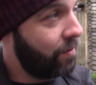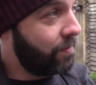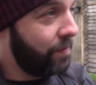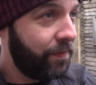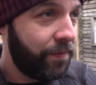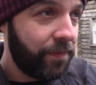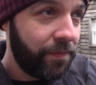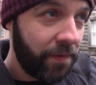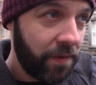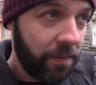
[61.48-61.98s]

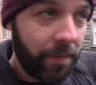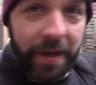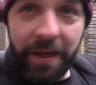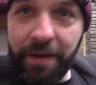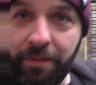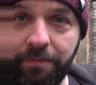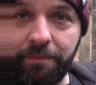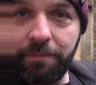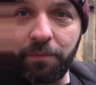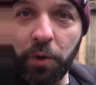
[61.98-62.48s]
of the
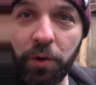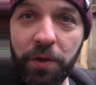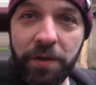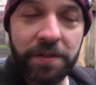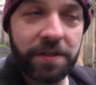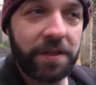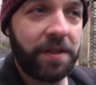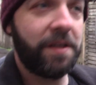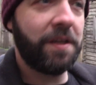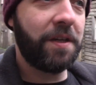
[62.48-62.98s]
main
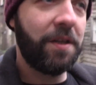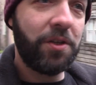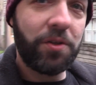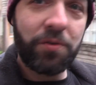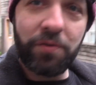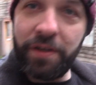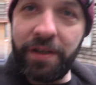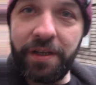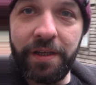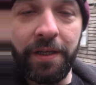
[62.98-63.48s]
Morningside High
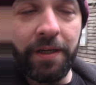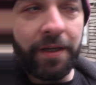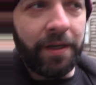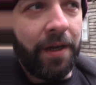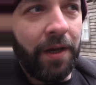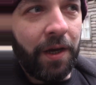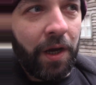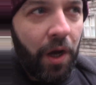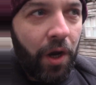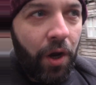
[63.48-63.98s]
Street,
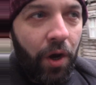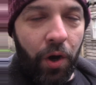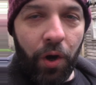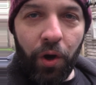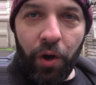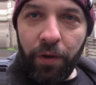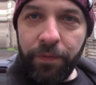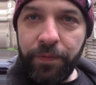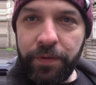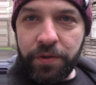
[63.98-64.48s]

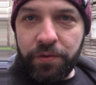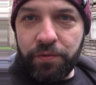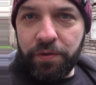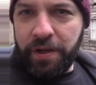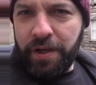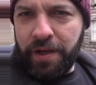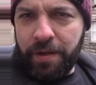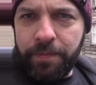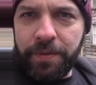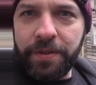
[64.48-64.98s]
off the
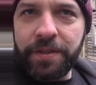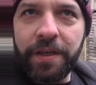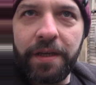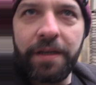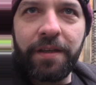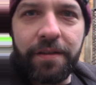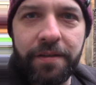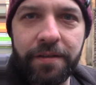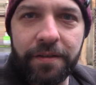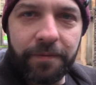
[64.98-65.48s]
street and
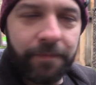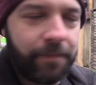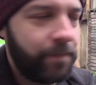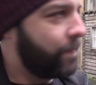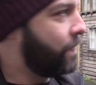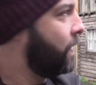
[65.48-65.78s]
beside some